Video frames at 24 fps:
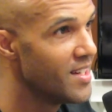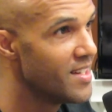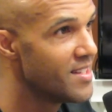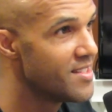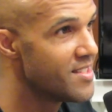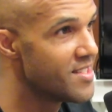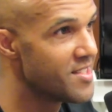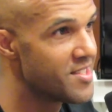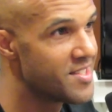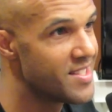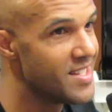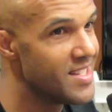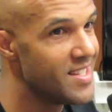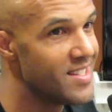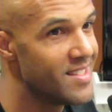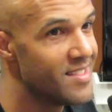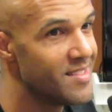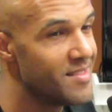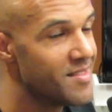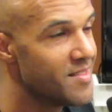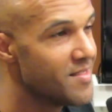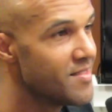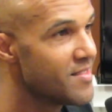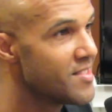to
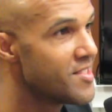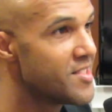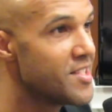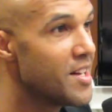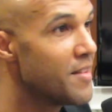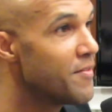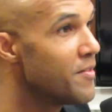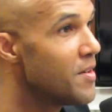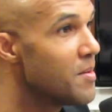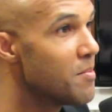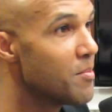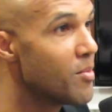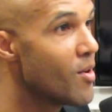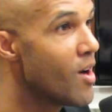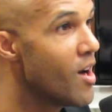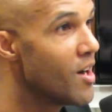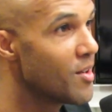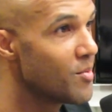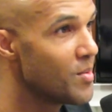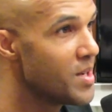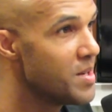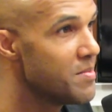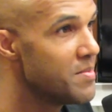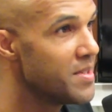see stuff on
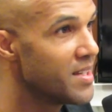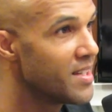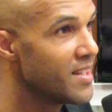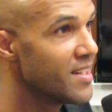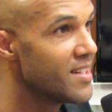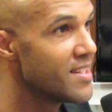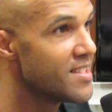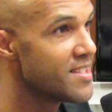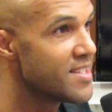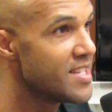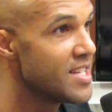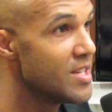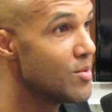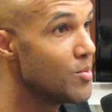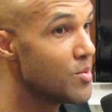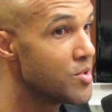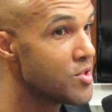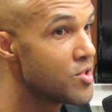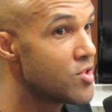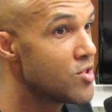Broadway because he was